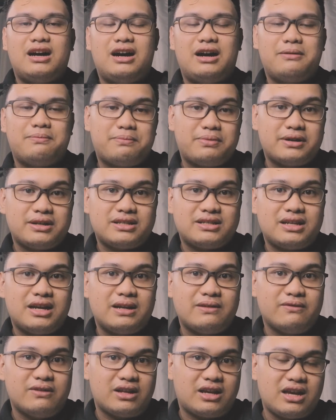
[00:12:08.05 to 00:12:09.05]
upper
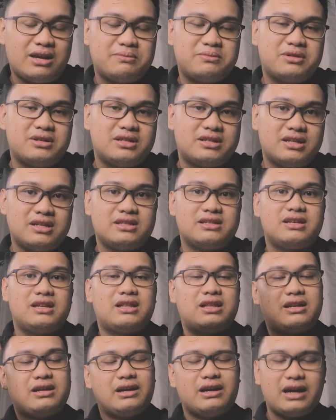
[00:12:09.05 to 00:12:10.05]
side of the camera since
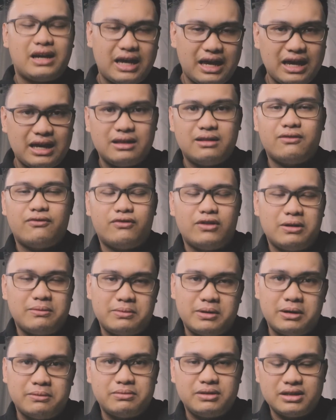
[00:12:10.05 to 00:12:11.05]
it can flip
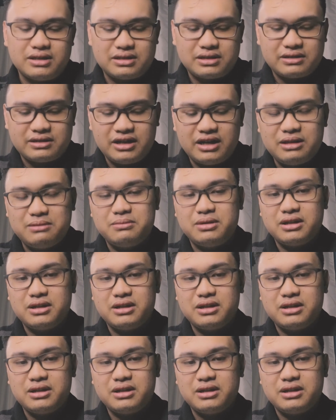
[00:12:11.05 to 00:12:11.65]
up the screen,